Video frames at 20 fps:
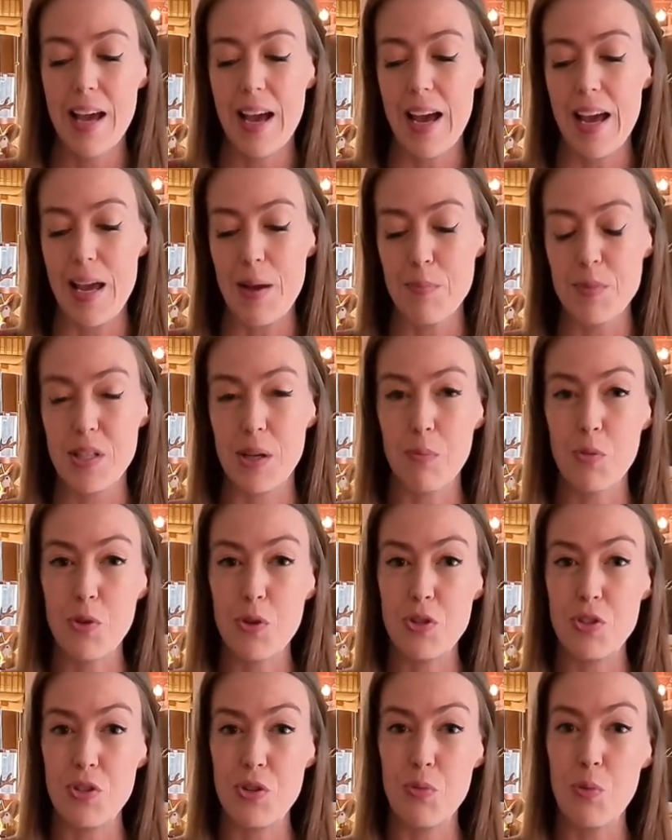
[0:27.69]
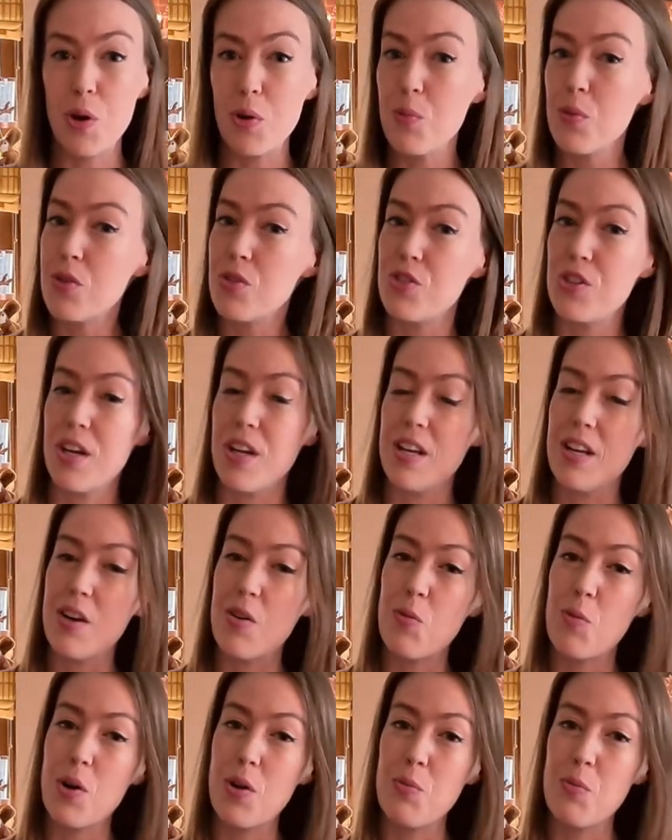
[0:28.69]
So I'm going to do one with gin,
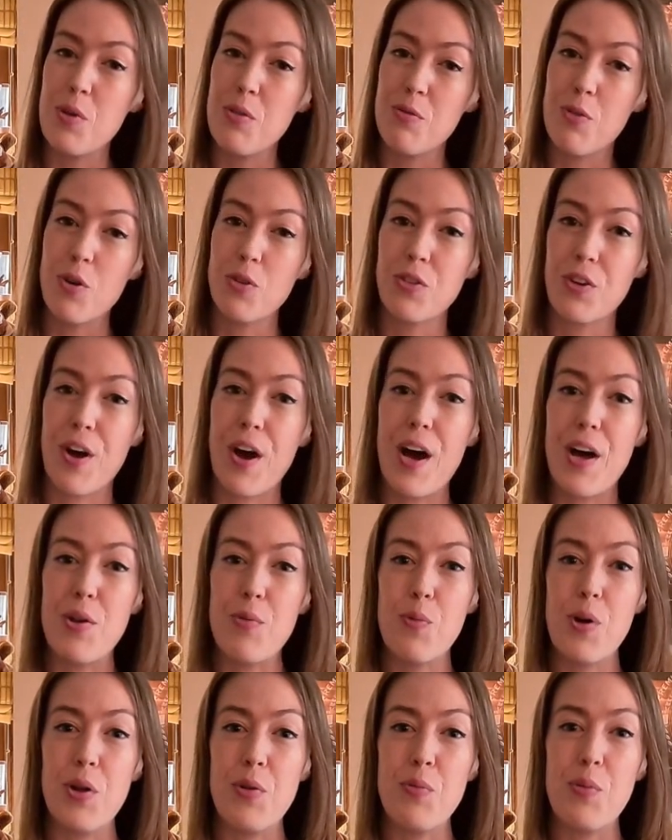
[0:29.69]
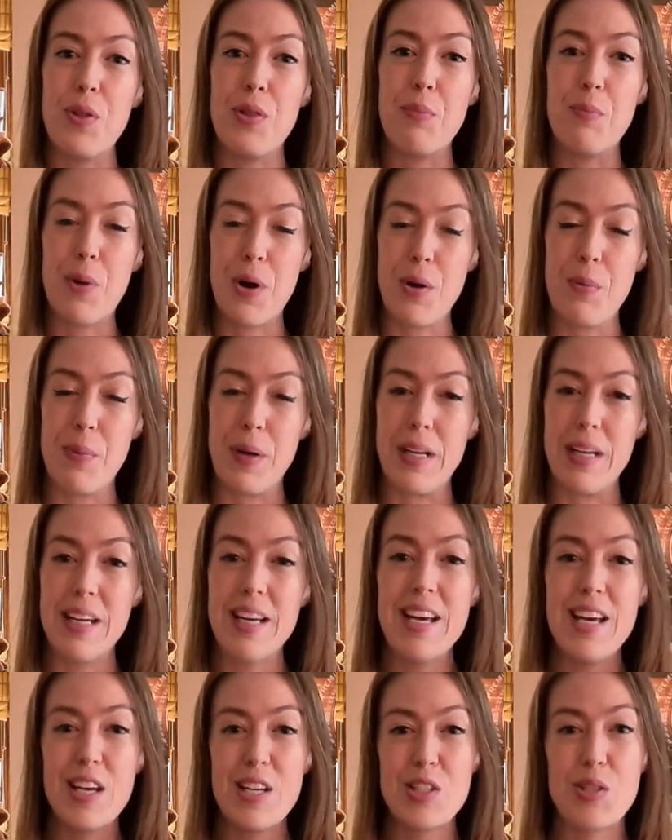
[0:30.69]
one with vodka and one with bourbon.
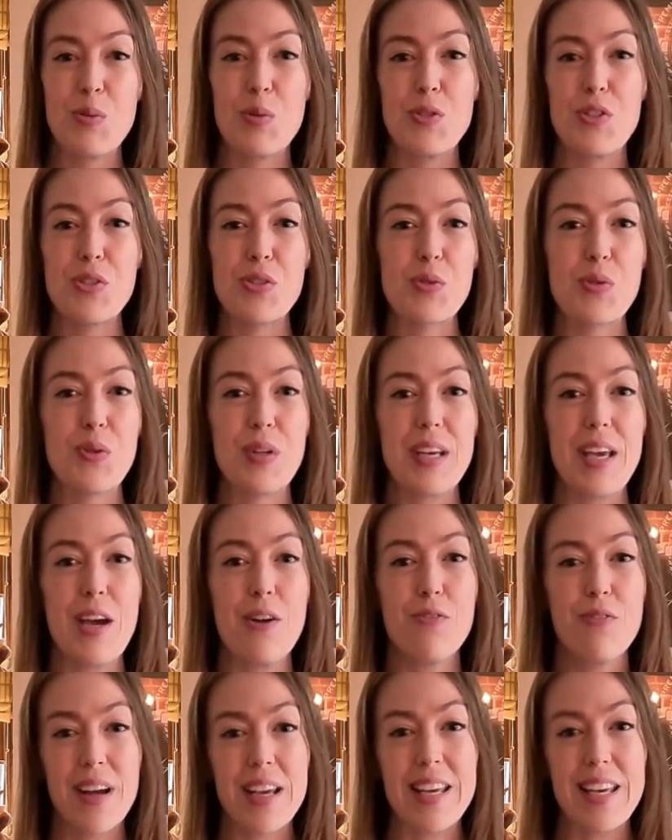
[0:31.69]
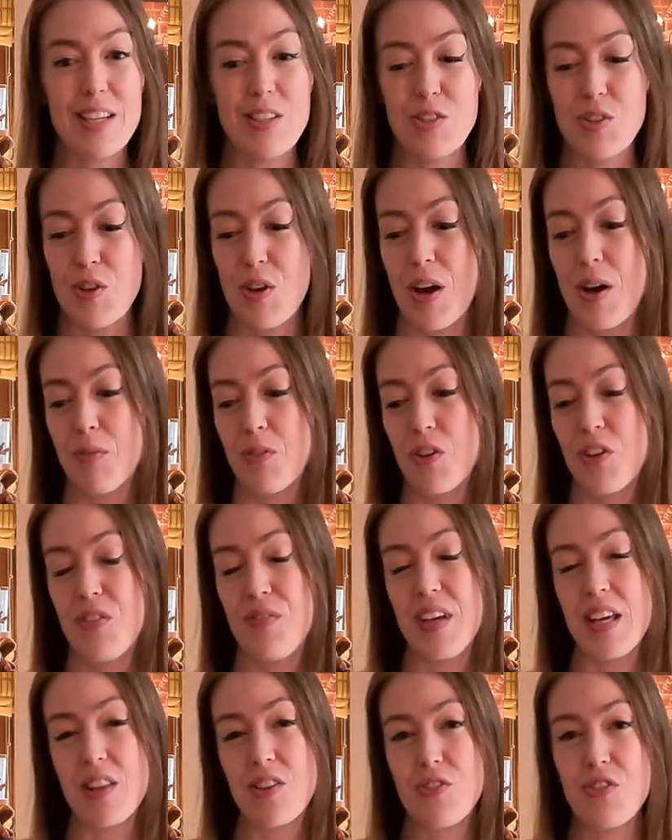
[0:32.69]
So we're just going to get right into it. I'm going to
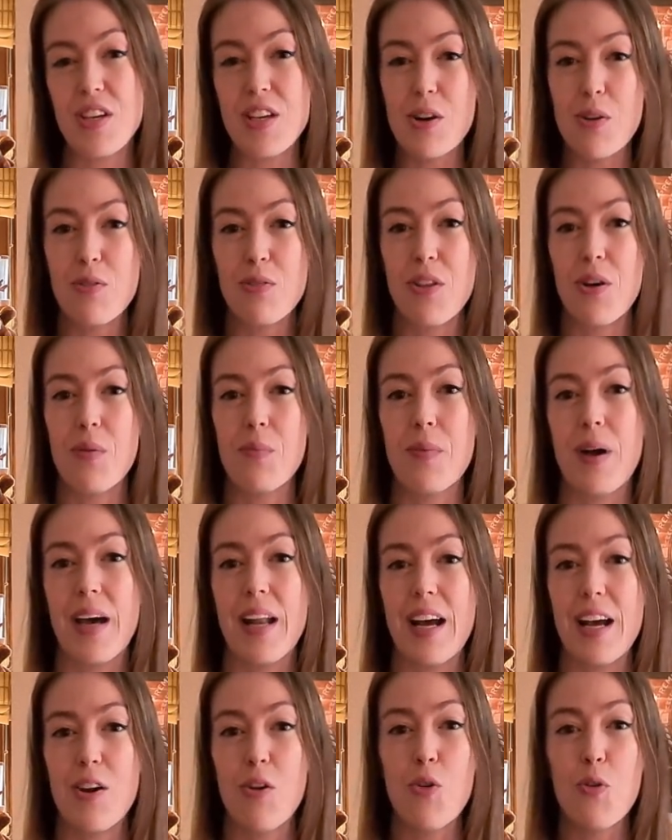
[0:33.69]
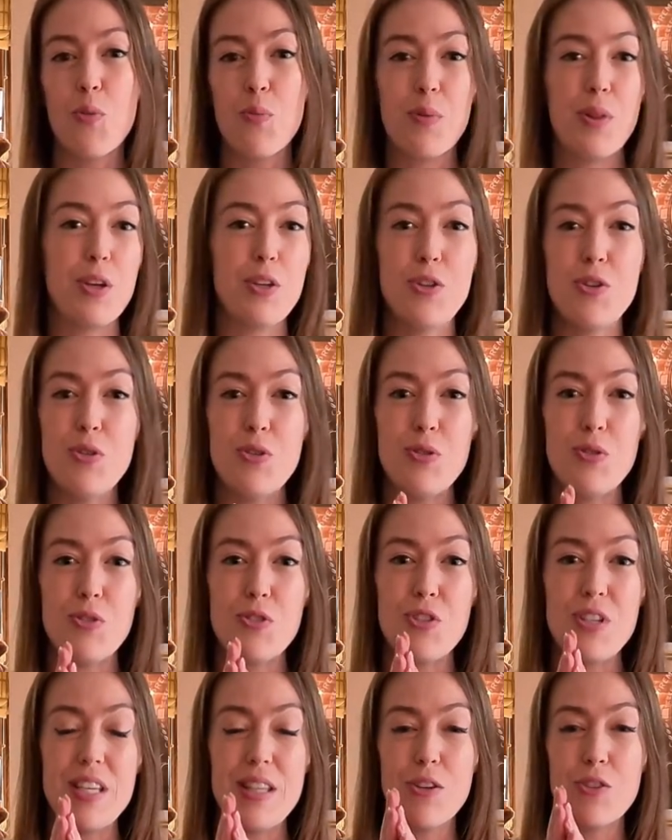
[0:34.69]
make 3 of them and I hope that you
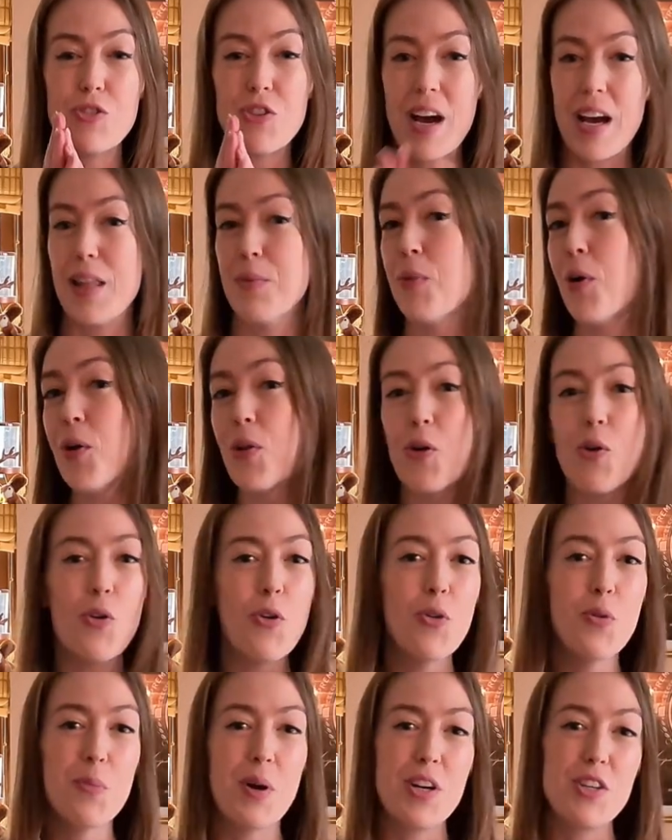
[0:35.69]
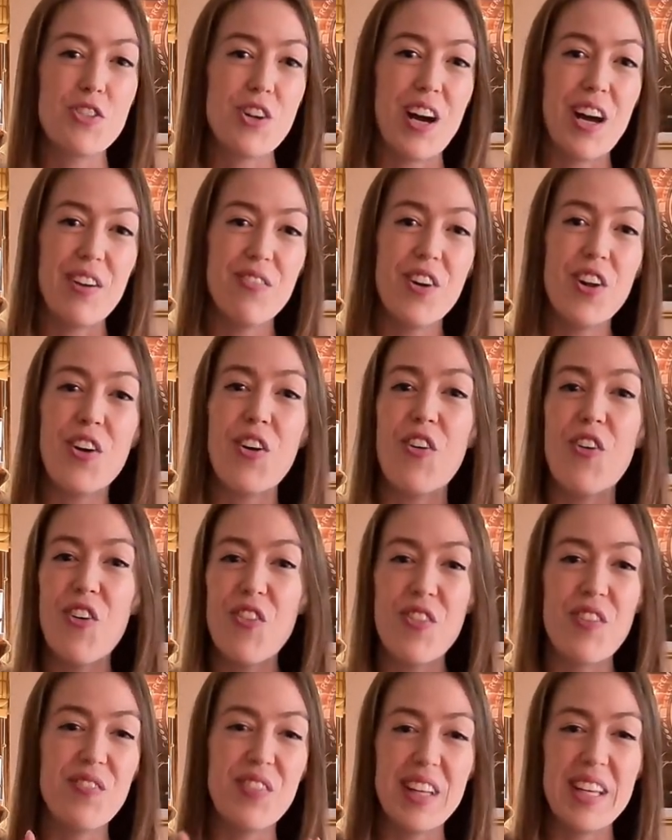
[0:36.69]
either try them all at home or try one at
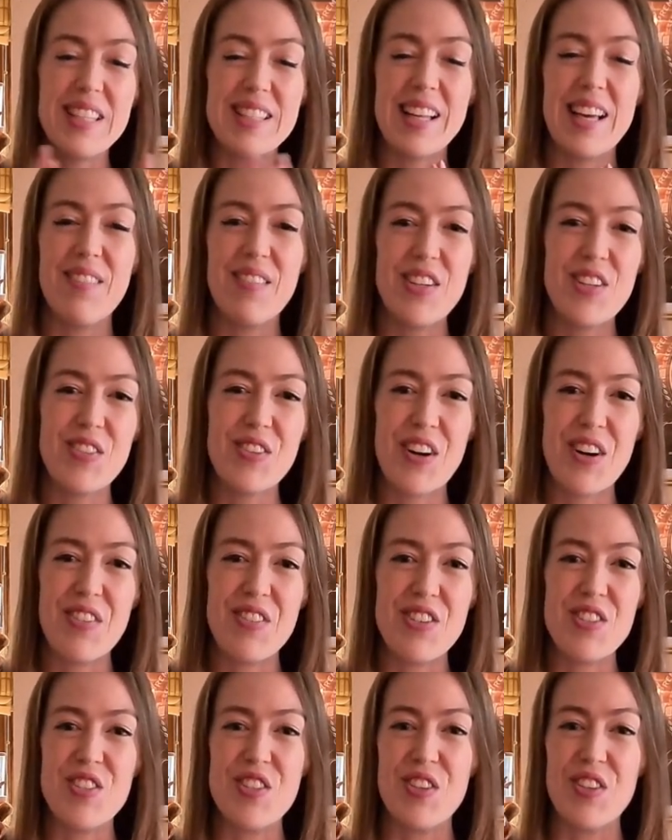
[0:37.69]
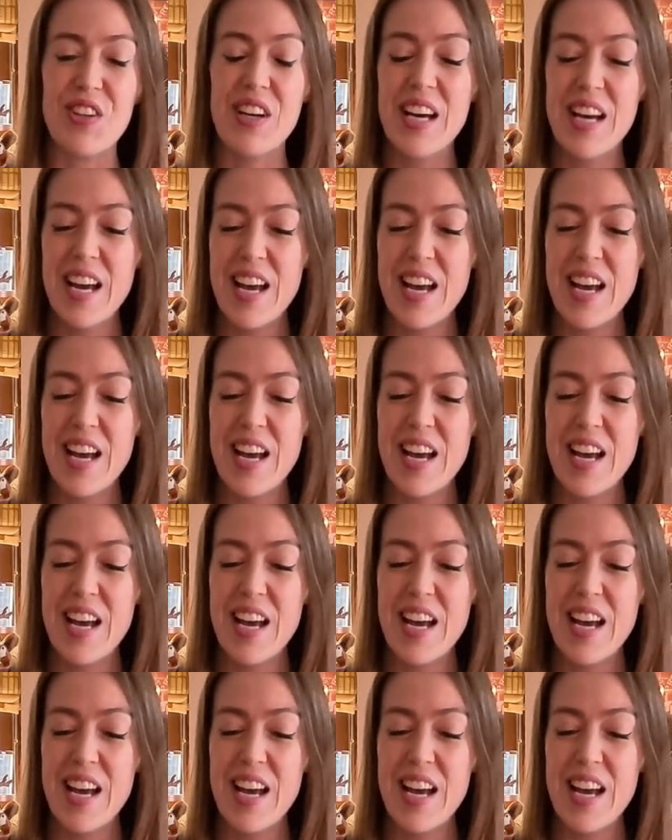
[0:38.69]
home, and please let me know if you do.